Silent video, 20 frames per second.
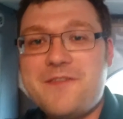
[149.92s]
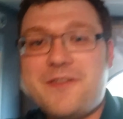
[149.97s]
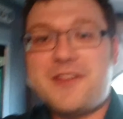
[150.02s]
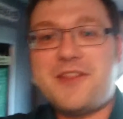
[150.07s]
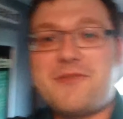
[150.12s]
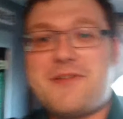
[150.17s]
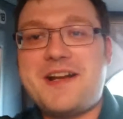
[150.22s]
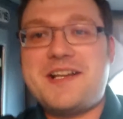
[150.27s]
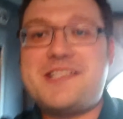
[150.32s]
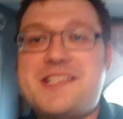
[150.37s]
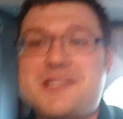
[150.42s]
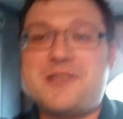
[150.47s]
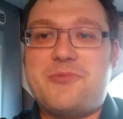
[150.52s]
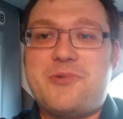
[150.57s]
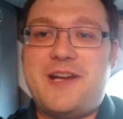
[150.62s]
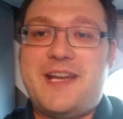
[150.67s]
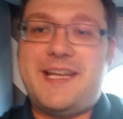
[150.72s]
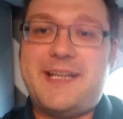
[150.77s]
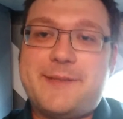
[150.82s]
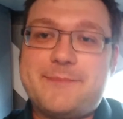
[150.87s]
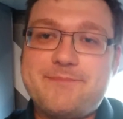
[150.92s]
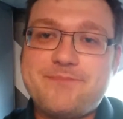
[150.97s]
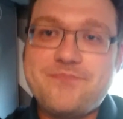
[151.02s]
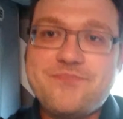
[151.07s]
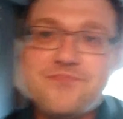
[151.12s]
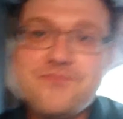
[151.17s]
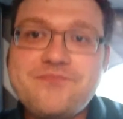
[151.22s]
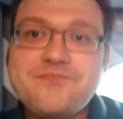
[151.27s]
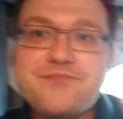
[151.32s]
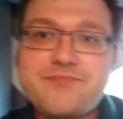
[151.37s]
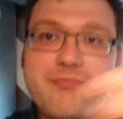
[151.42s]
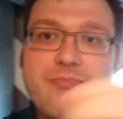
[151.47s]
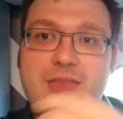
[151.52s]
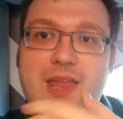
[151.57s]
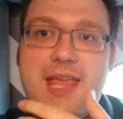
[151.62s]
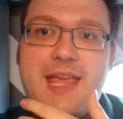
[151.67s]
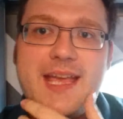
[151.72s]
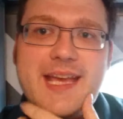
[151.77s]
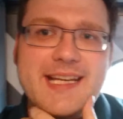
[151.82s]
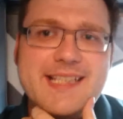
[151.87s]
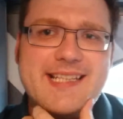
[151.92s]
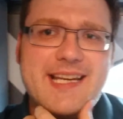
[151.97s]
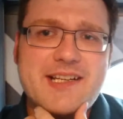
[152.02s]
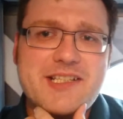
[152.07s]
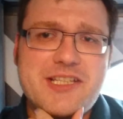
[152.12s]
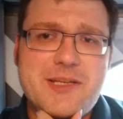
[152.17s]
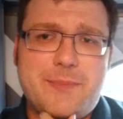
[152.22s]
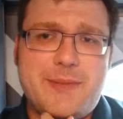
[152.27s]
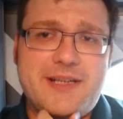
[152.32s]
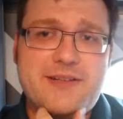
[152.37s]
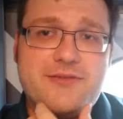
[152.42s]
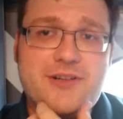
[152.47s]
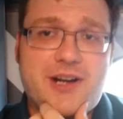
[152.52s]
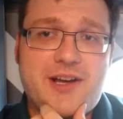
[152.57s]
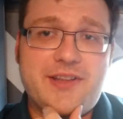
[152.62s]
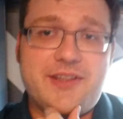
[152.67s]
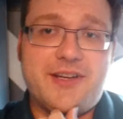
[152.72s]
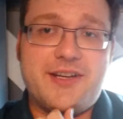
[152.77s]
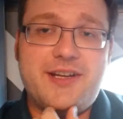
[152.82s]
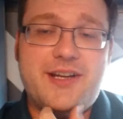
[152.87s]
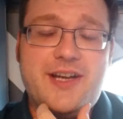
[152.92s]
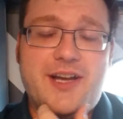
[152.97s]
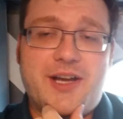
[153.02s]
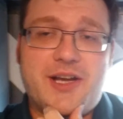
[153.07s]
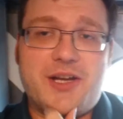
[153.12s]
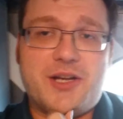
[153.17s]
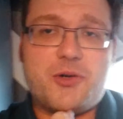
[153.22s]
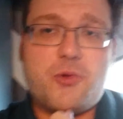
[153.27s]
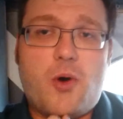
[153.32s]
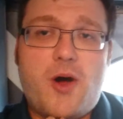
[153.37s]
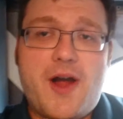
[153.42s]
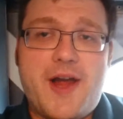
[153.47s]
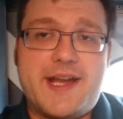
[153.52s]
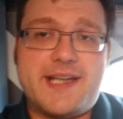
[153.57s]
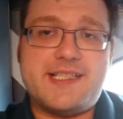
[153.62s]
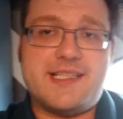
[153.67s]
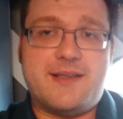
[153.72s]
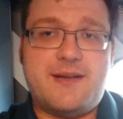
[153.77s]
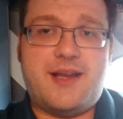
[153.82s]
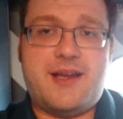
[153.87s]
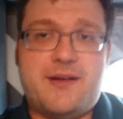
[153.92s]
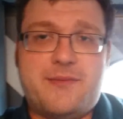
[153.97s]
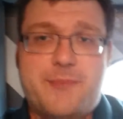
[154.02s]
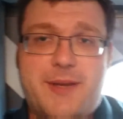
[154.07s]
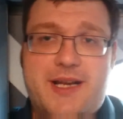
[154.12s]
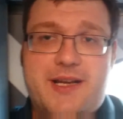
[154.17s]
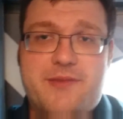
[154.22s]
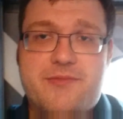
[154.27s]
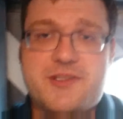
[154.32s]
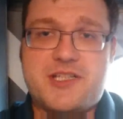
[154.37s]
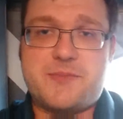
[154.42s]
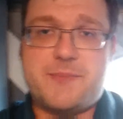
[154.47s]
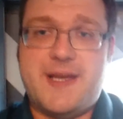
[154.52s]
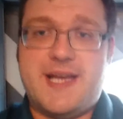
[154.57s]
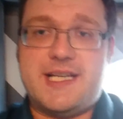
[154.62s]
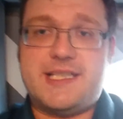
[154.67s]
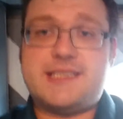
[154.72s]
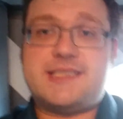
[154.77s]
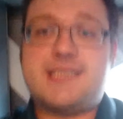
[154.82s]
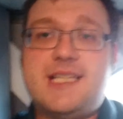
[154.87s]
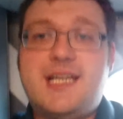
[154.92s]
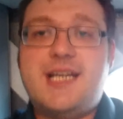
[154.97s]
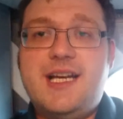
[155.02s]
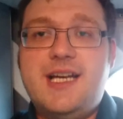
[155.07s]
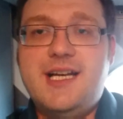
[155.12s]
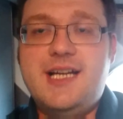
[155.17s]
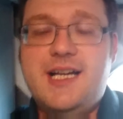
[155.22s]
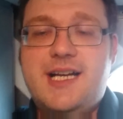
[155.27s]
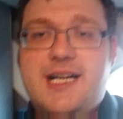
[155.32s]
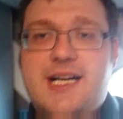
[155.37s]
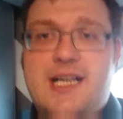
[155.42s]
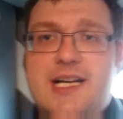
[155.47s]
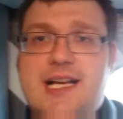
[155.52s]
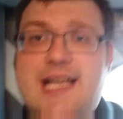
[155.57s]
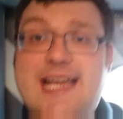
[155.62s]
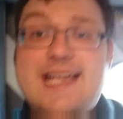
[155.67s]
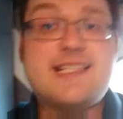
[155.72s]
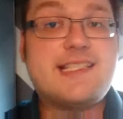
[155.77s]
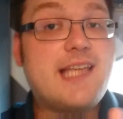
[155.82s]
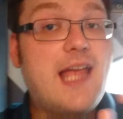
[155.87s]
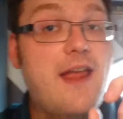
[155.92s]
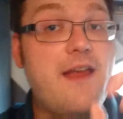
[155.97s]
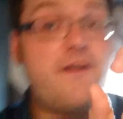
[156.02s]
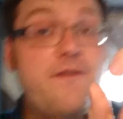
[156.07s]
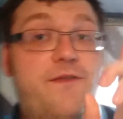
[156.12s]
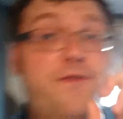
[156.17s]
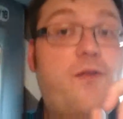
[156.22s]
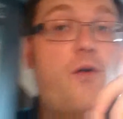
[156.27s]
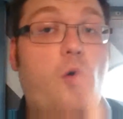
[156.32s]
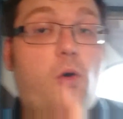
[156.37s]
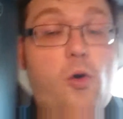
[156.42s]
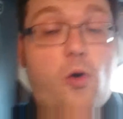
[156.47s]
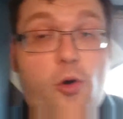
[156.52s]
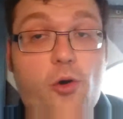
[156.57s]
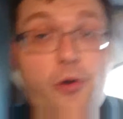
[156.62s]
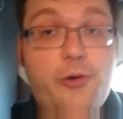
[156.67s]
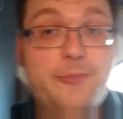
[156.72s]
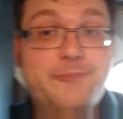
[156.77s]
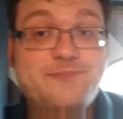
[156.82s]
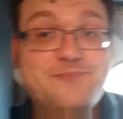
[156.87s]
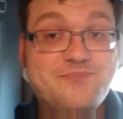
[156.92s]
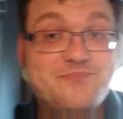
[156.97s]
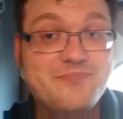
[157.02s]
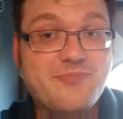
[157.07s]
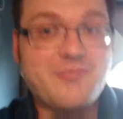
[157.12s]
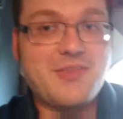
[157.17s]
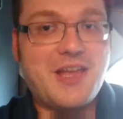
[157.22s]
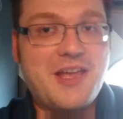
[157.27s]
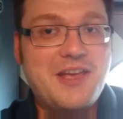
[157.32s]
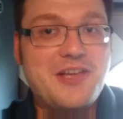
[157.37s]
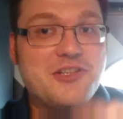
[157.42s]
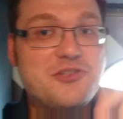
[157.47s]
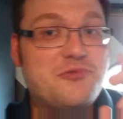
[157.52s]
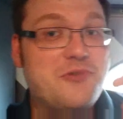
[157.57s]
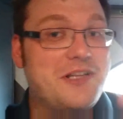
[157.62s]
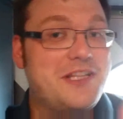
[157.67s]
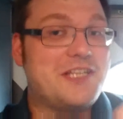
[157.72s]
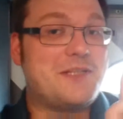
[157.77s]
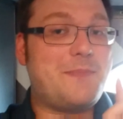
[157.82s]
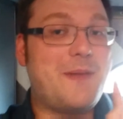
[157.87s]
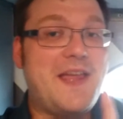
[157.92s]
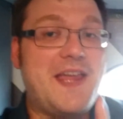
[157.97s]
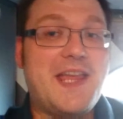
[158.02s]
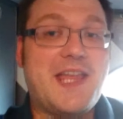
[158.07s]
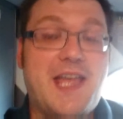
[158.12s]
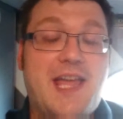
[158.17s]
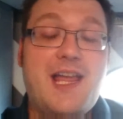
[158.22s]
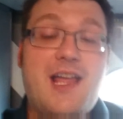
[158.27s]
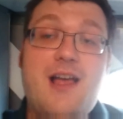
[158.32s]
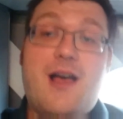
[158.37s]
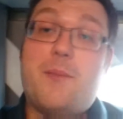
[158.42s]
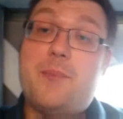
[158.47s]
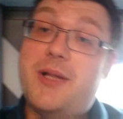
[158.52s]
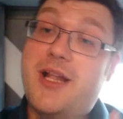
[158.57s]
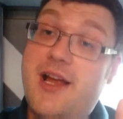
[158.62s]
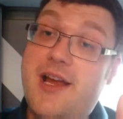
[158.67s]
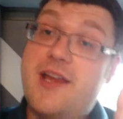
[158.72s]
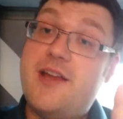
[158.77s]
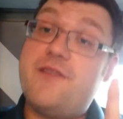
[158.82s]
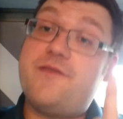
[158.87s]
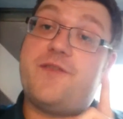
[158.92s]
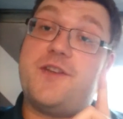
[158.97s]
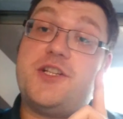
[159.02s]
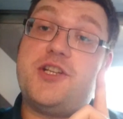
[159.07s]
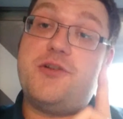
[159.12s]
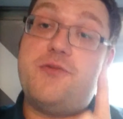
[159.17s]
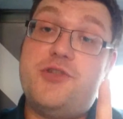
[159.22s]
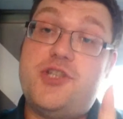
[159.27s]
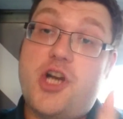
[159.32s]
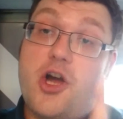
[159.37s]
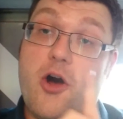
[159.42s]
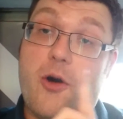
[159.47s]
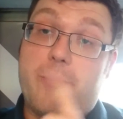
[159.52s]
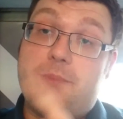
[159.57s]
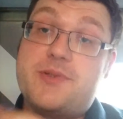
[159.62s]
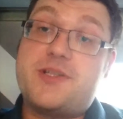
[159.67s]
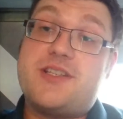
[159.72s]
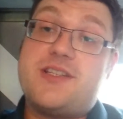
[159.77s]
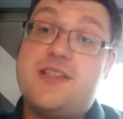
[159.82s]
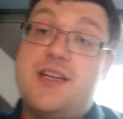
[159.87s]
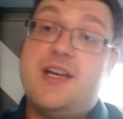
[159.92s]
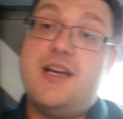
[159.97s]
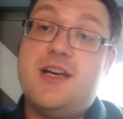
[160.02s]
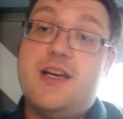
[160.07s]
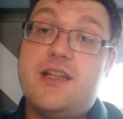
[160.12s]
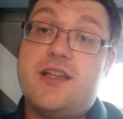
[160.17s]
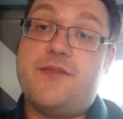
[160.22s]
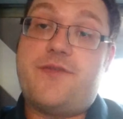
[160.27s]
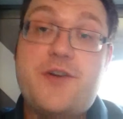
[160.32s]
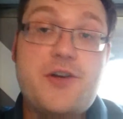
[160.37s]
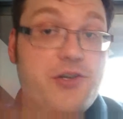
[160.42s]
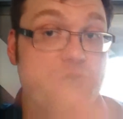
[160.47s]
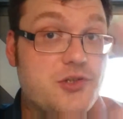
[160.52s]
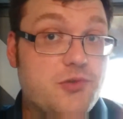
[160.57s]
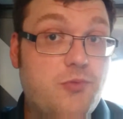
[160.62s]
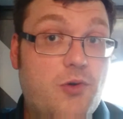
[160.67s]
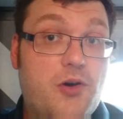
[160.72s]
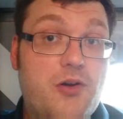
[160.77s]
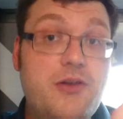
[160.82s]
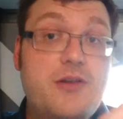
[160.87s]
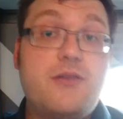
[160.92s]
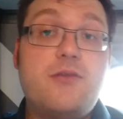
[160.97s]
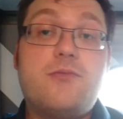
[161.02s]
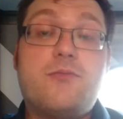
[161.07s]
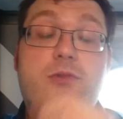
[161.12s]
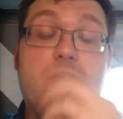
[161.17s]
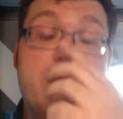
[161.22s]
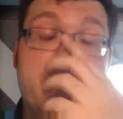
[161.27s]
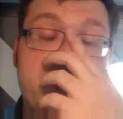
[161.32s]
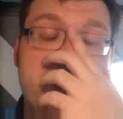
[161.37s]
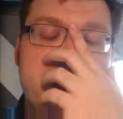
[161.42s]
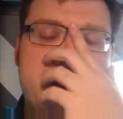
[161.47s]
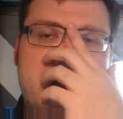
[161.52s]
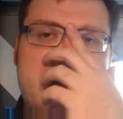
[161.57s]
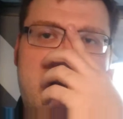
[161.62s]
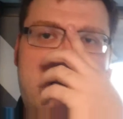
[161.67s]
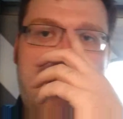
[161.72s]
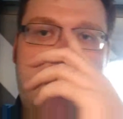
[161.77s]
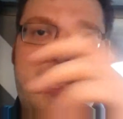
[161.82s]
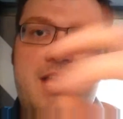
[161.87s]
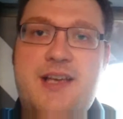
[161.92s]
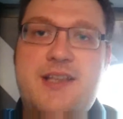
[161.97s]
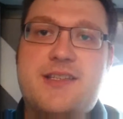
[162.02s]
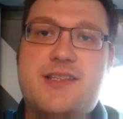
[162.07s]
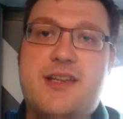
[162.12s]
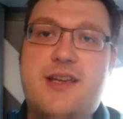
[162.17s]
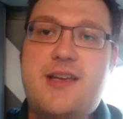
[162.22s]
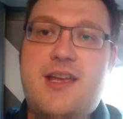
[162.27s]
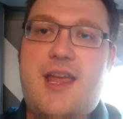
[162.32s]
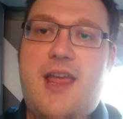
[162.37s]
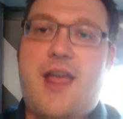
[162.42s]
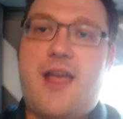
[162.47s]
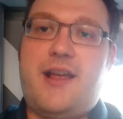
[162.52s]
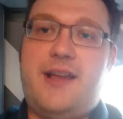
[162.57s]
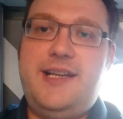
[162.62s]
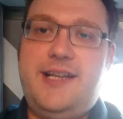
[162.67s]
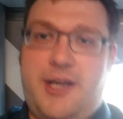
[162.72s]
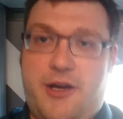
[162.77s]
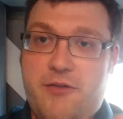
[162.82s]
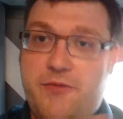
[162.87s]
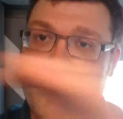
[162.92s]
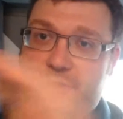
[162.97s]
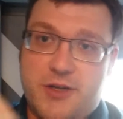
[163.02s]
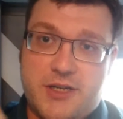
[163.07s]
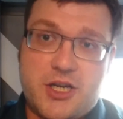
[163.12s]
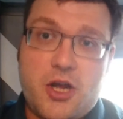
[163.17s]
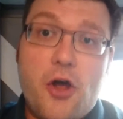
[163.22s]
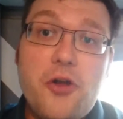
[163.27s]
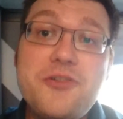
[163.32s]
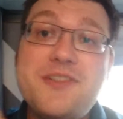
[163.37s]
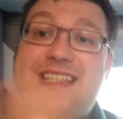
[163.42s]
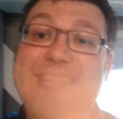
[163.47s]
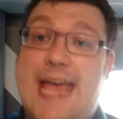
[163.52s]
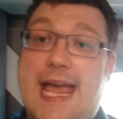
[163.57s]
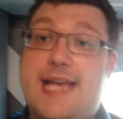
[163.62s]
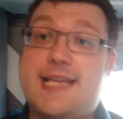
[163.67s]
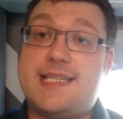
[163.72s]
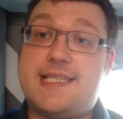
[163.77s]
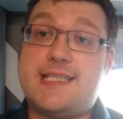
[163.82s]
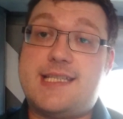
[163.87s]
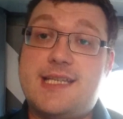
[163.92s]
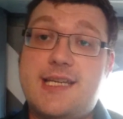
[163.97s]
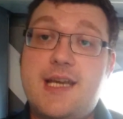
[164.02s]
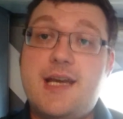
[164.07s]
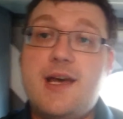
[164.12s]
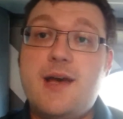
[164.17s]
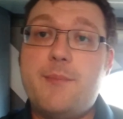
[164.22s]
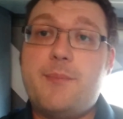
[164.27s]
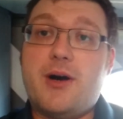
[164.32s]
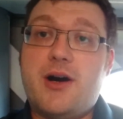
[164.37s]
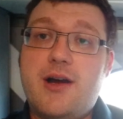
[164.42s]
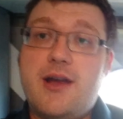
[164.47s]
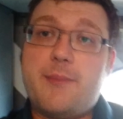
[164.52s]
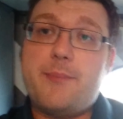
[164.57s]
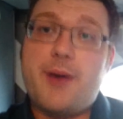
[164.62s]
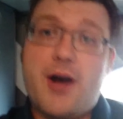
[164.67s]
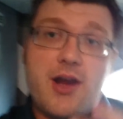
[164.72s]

for the rest of the week, it's actually been rather quiet in many respects, except for, strictly speaking, applying for 2 jobs. The first one was for a contest by